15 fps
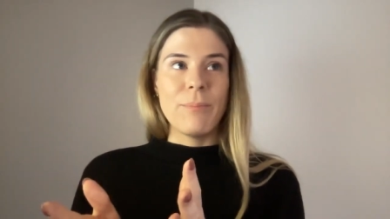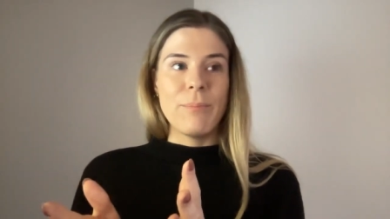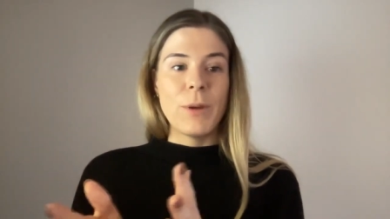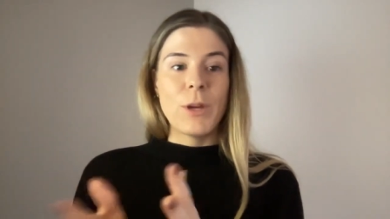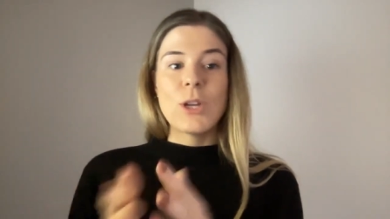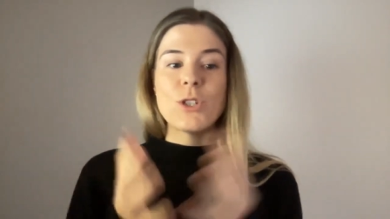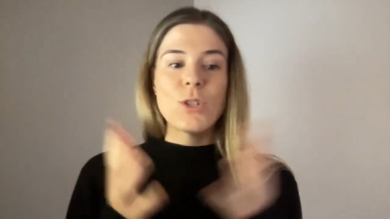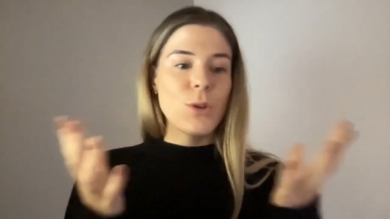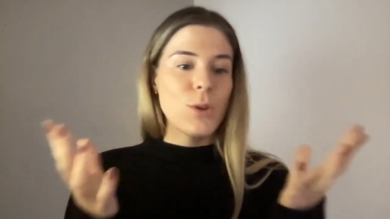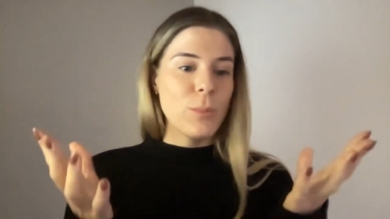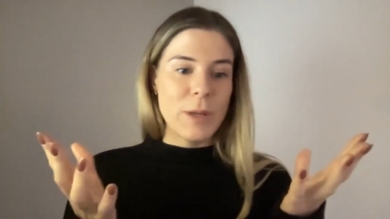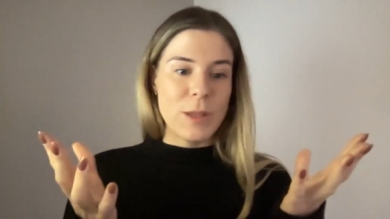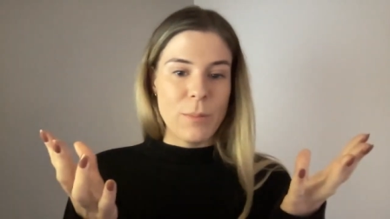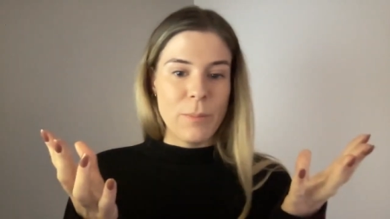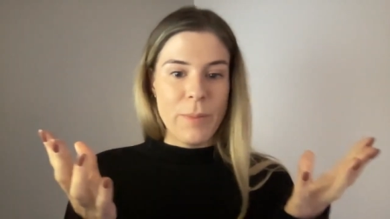Because you could
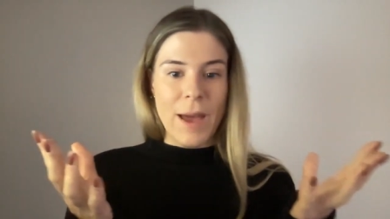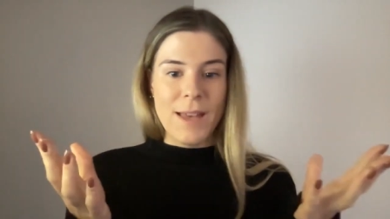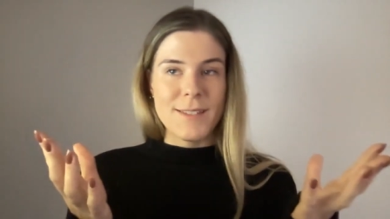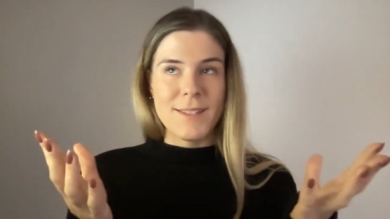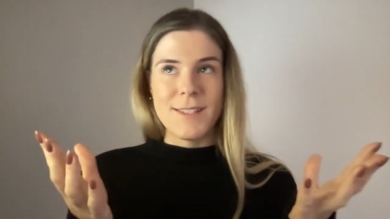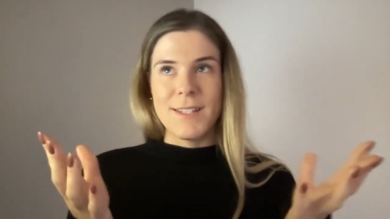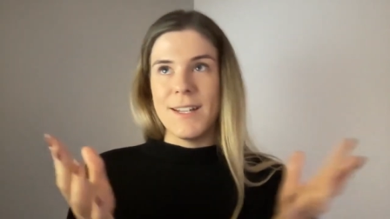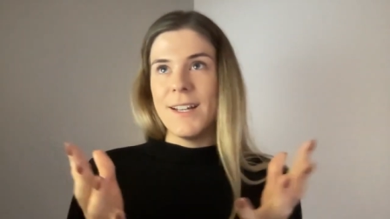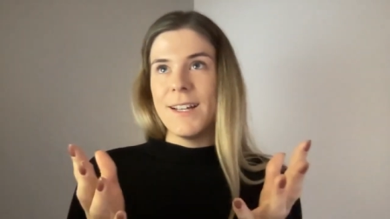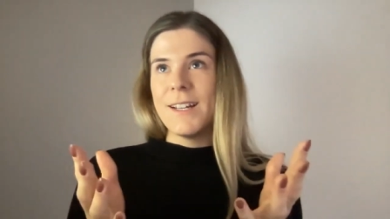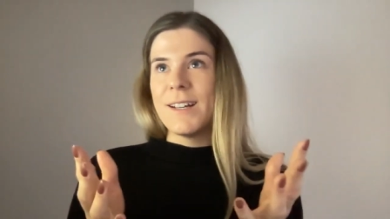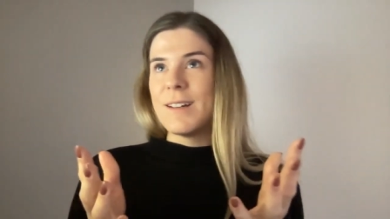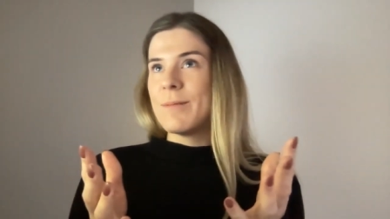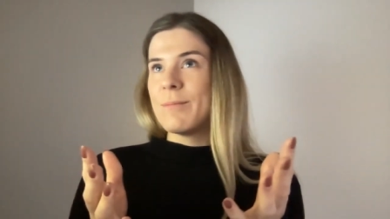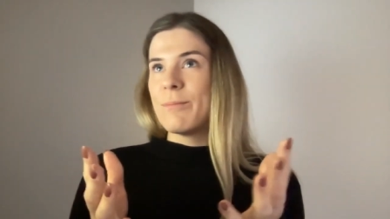be the best
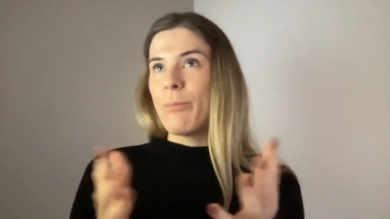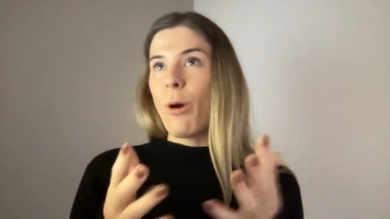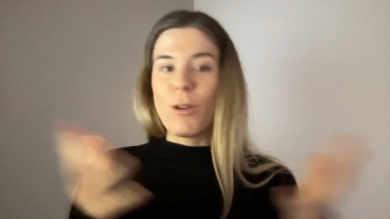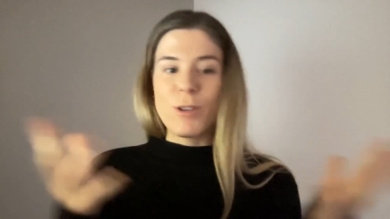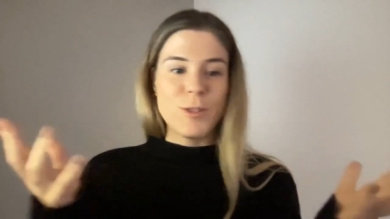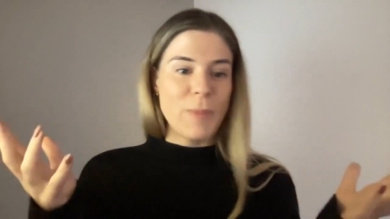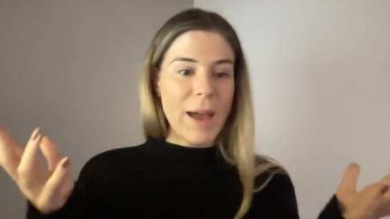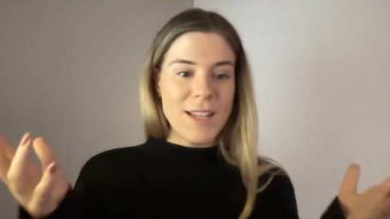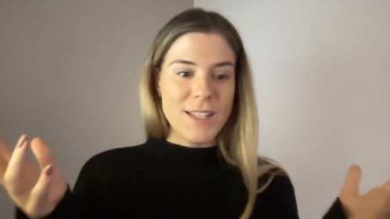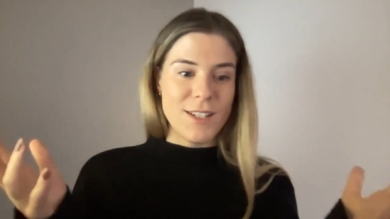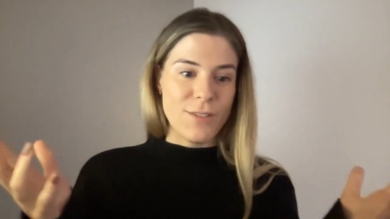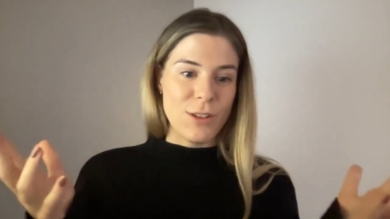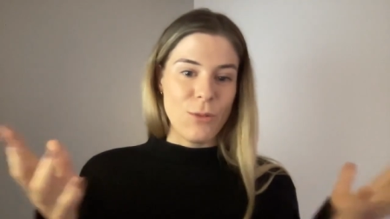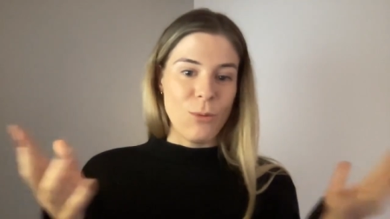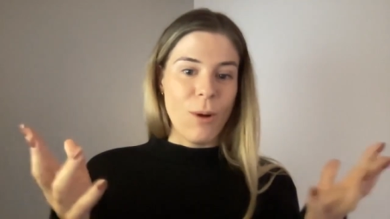
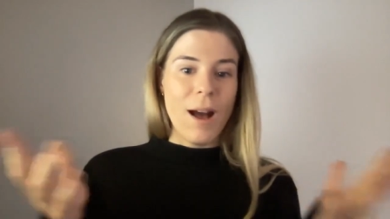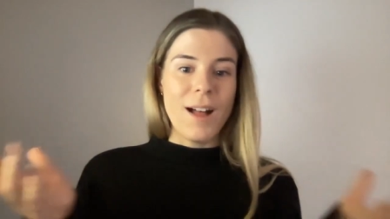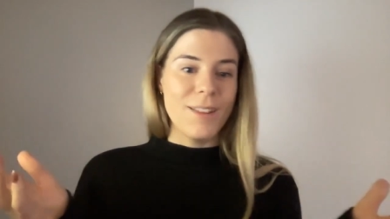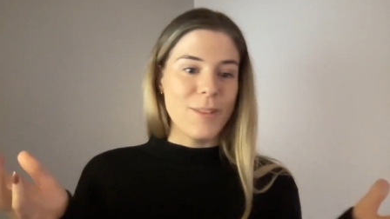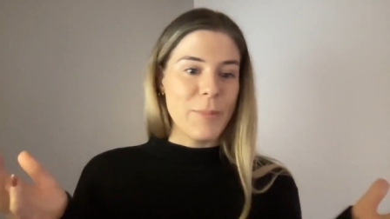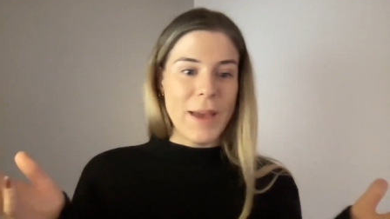prospector in the world,